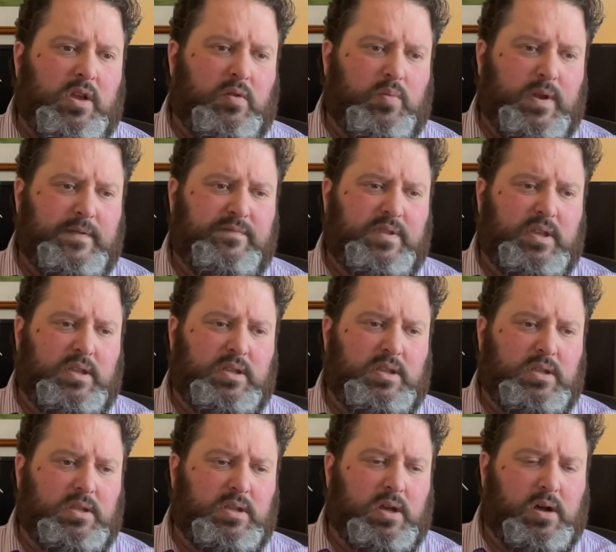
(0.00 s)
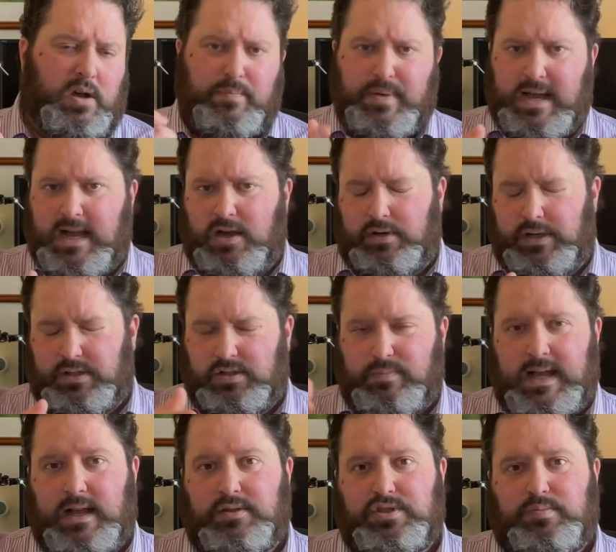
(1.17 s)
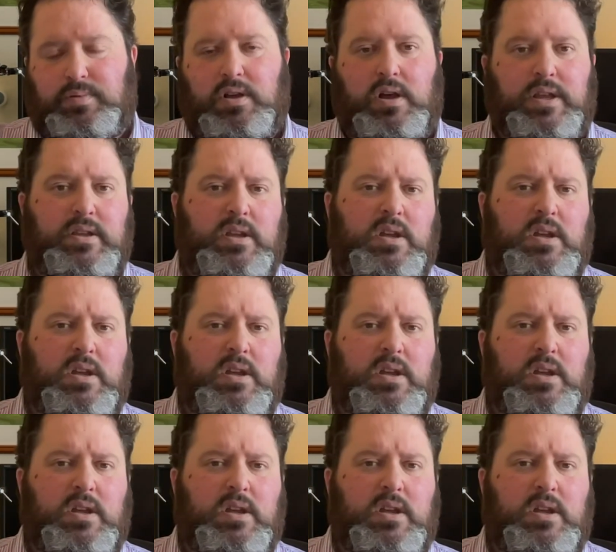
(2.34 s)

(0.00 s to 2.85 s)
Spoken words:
with the iPowerX power supply,